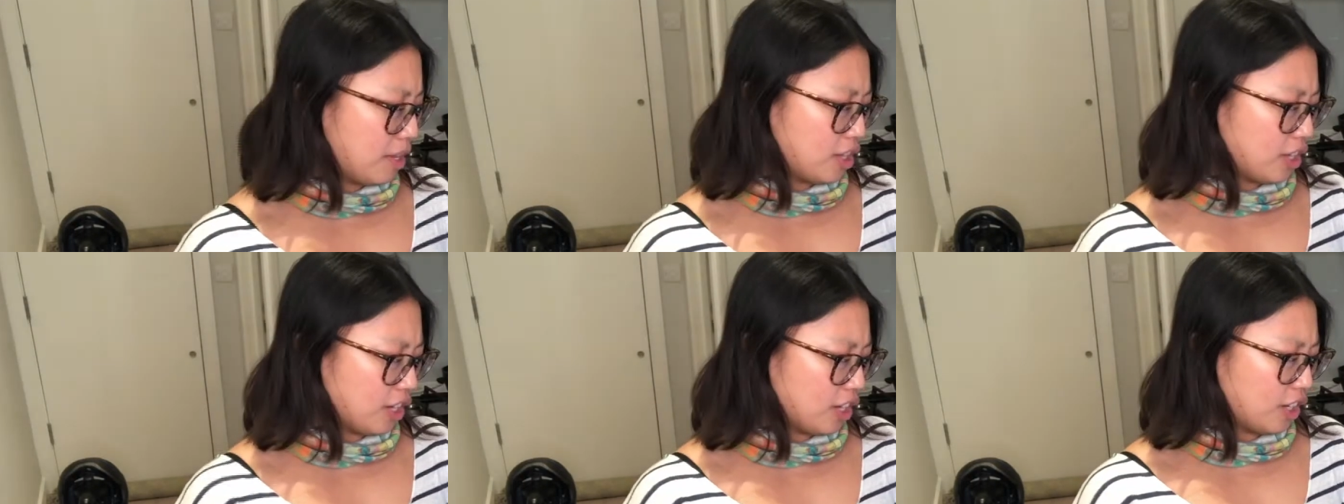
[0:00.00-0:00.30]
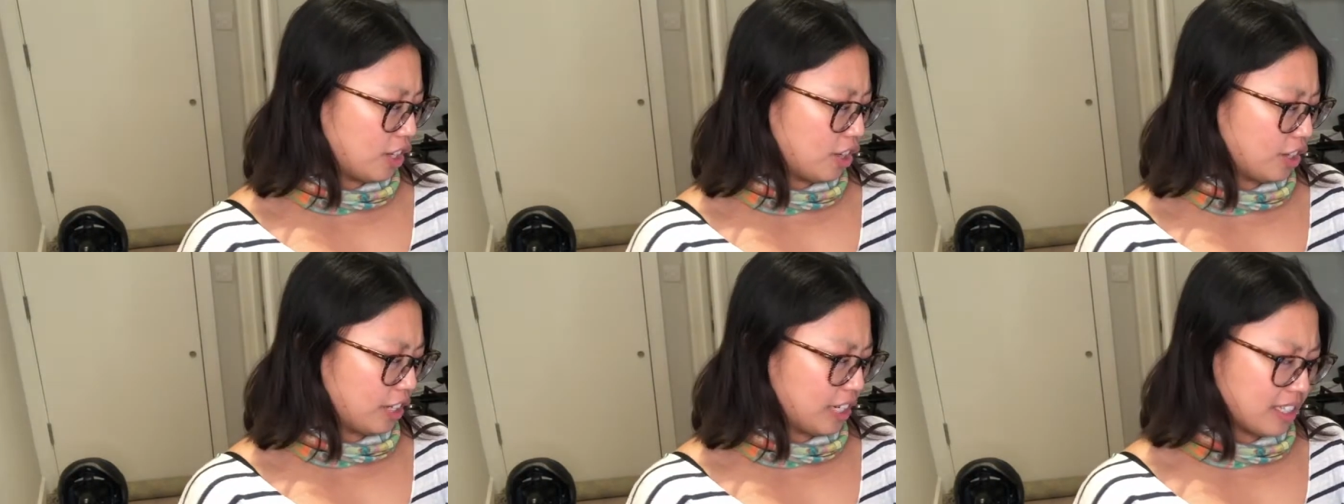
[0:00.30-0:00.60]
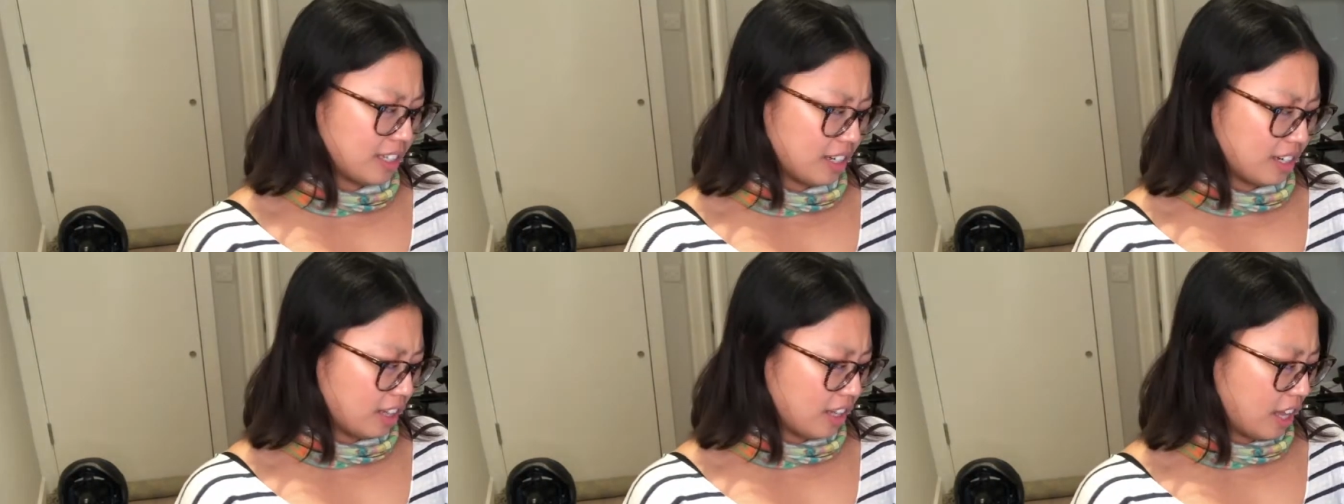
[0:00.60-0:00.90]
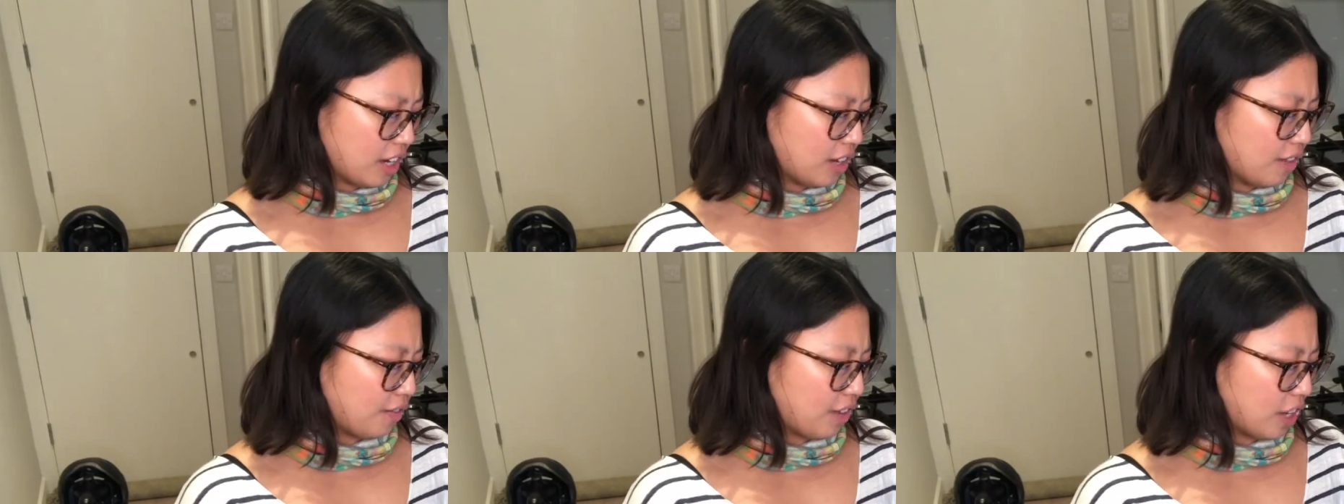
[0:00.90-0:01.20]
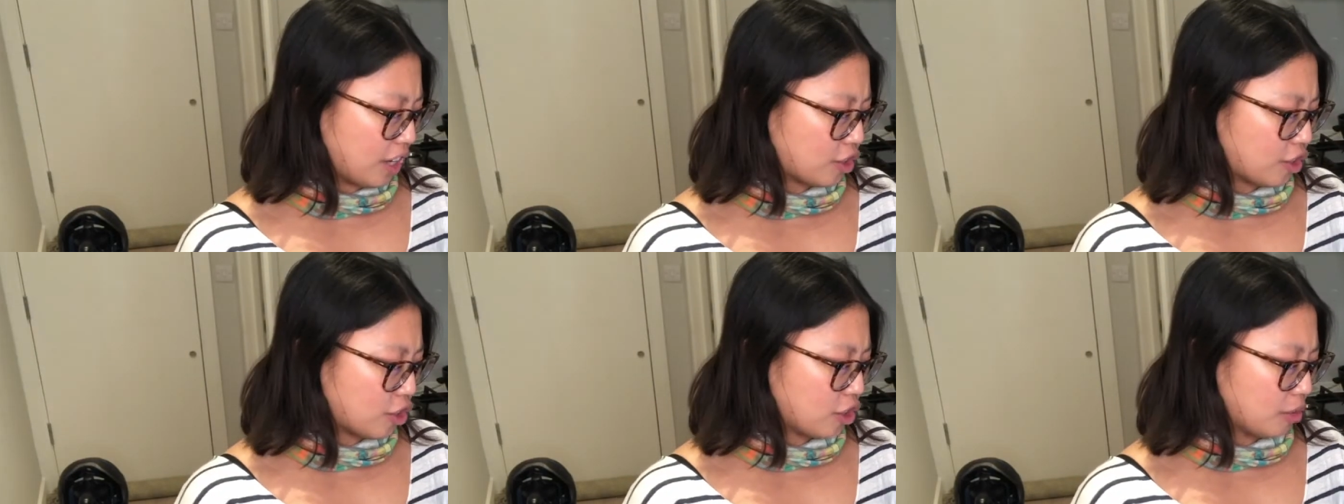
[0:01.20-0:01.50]
there isn't a lot of
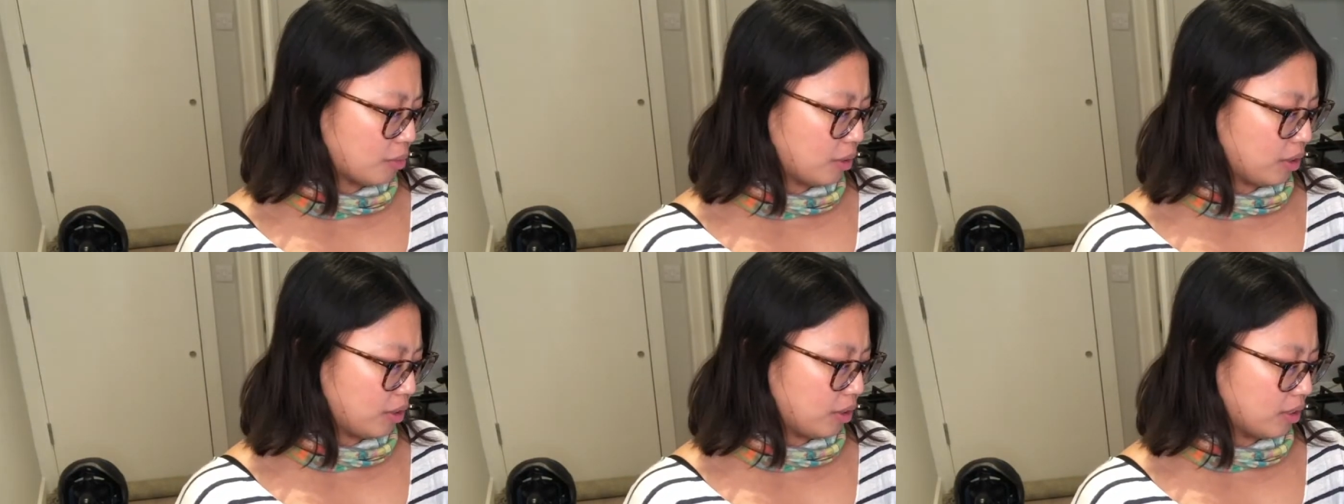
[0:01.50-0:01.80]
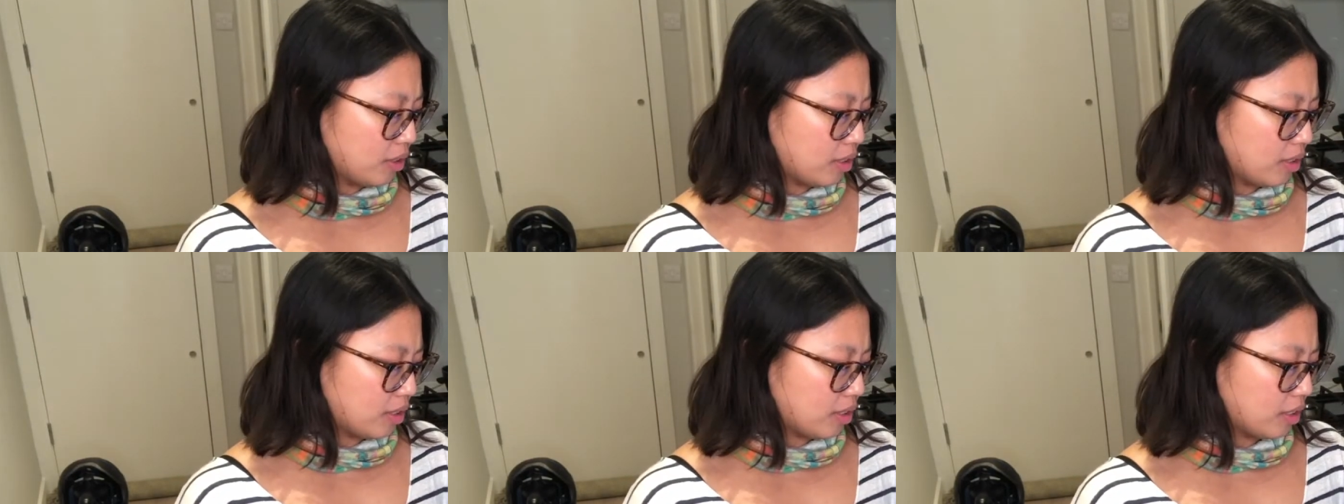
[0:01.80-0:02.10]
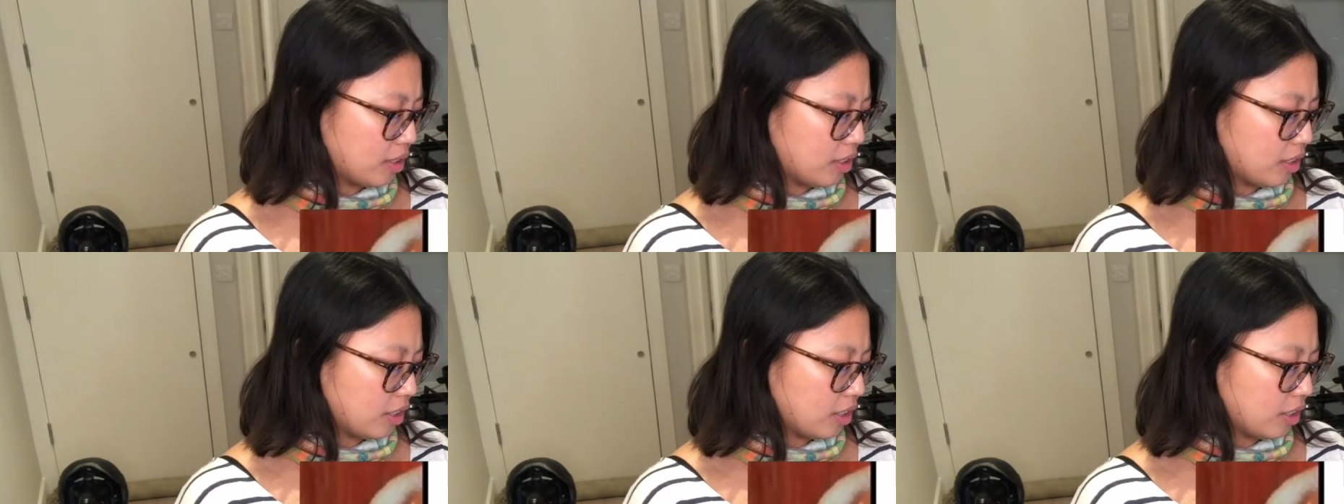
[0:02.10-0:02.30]
vegetables,